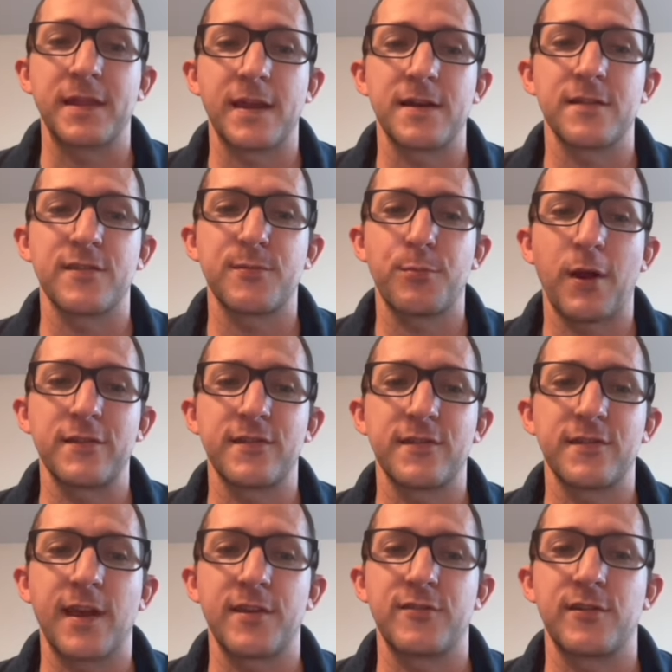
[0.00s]
end of this
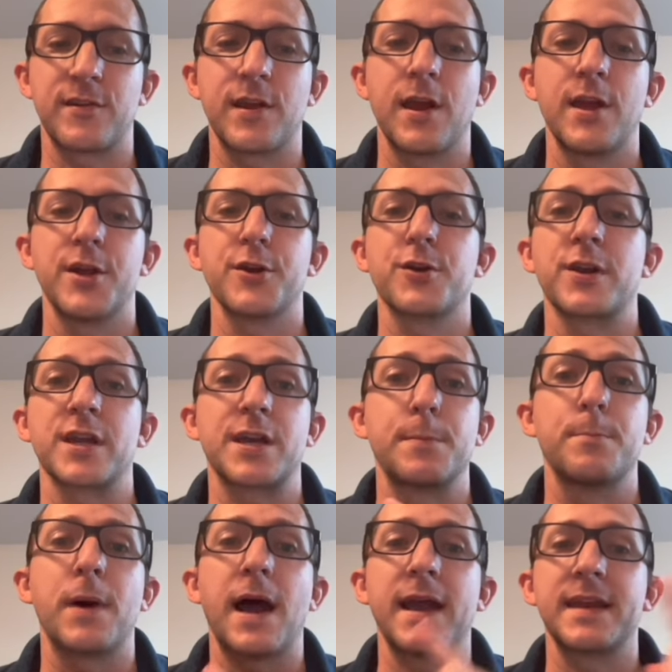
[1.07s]
presentation, you're going to
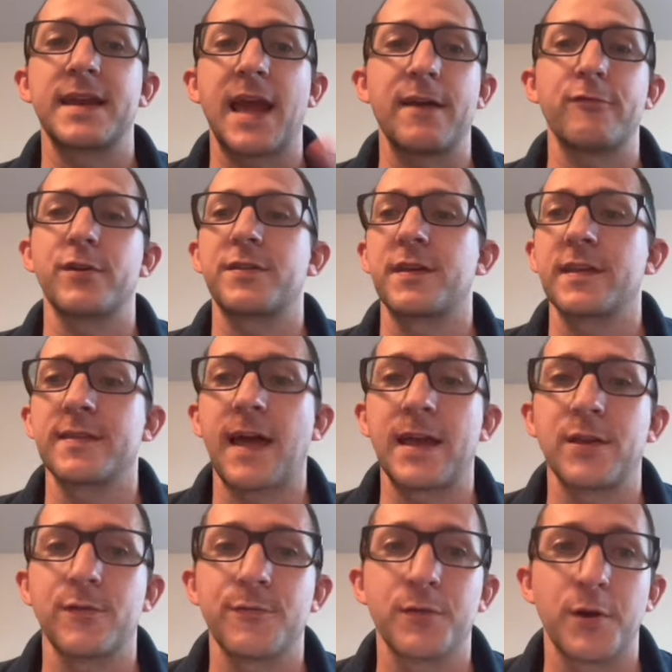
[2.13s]
combine everything that
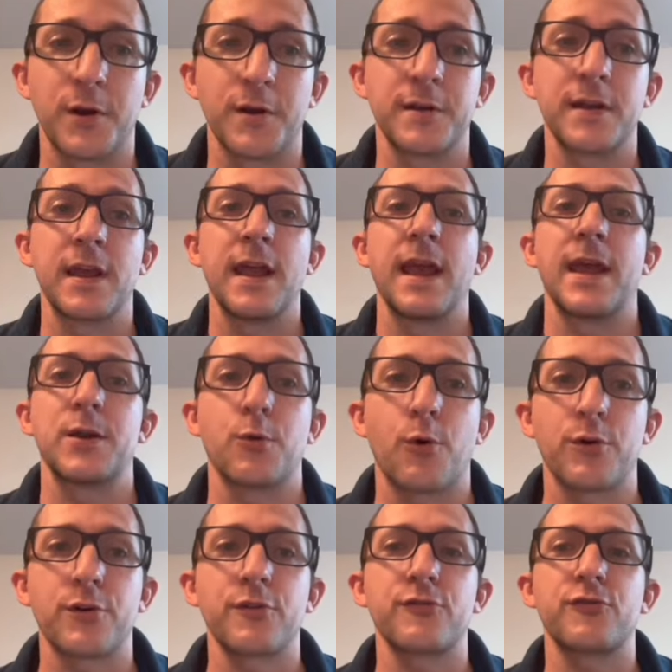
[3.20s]
you've learned in
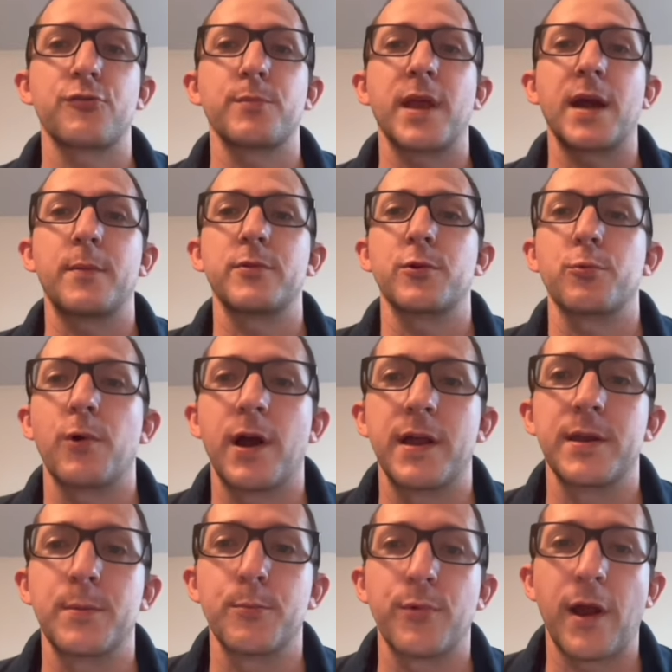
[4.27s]
order to be able to
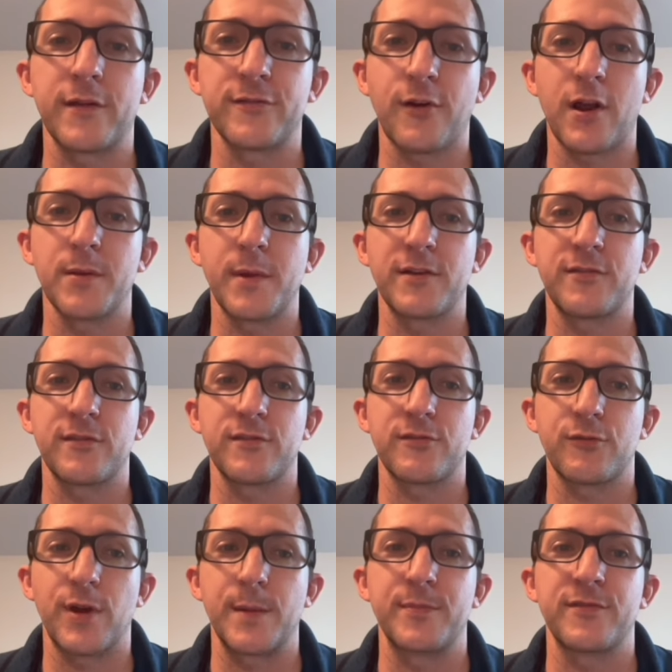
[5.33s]
run browser automation
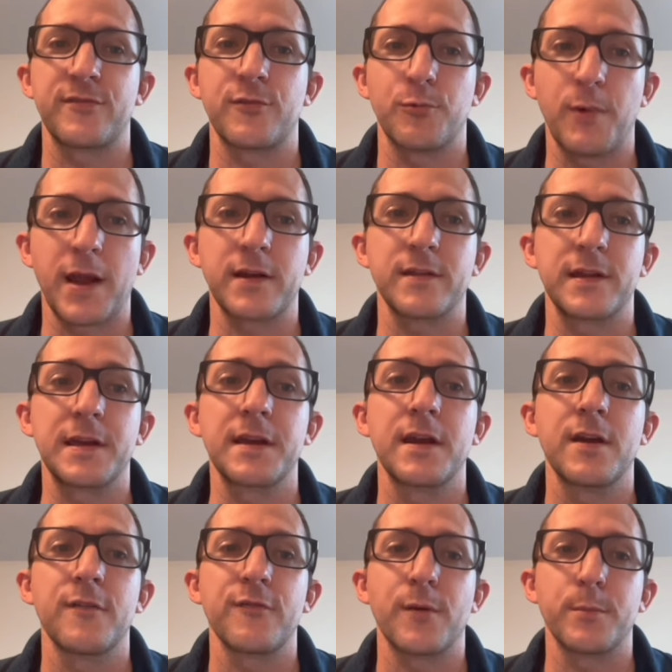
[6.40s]
scripts directly
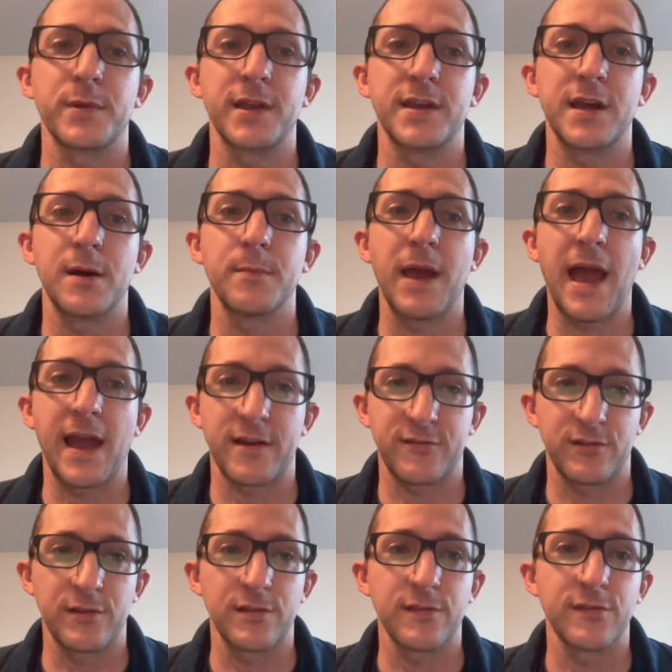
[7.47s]
from GitHub
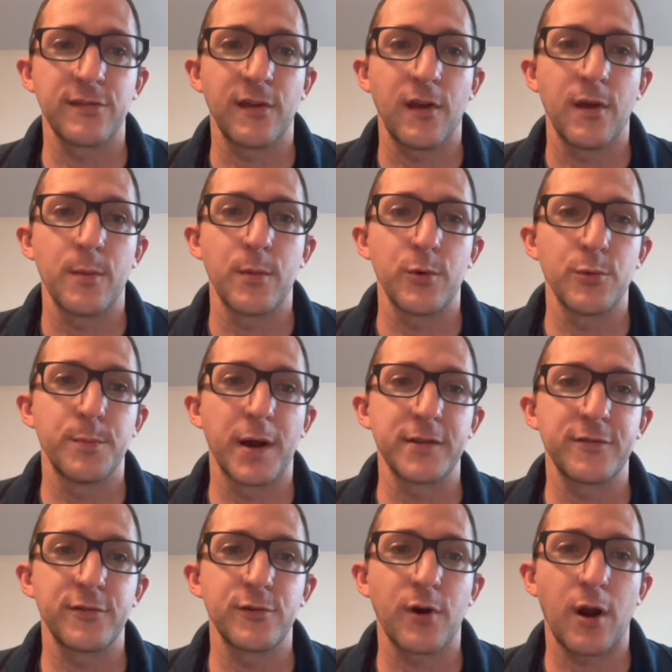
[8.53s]
Actions,
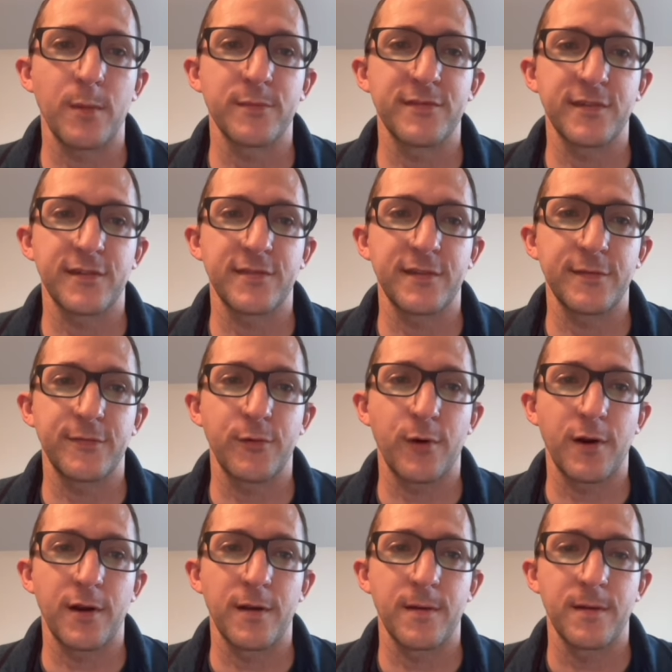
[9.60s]
Ubuntu ARM64,